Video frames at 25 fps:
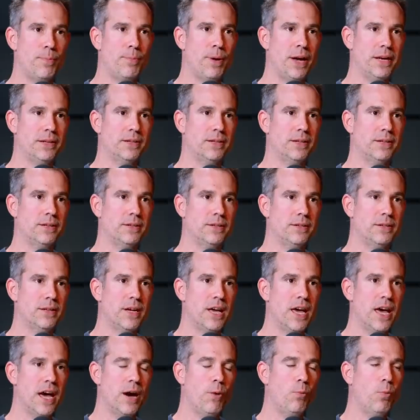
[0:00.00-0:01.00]
abundant.
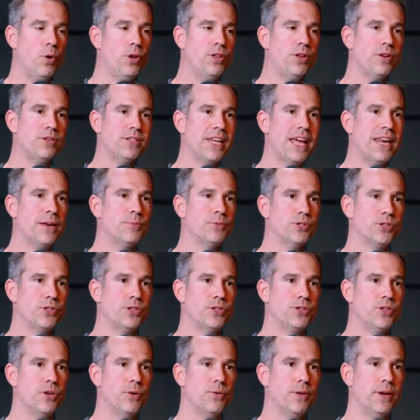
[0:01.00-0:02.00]
And what those animals are
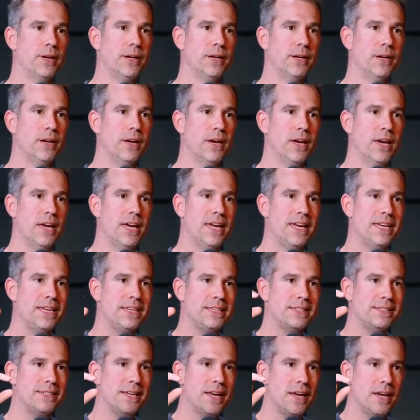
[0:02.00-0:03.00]
doing
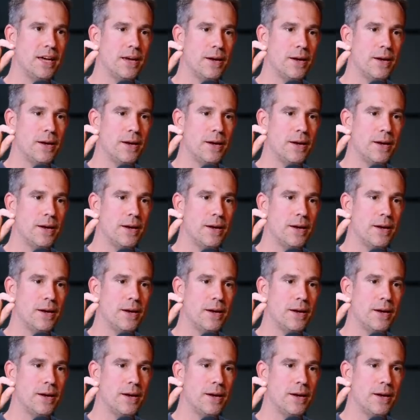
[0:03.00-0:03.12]
is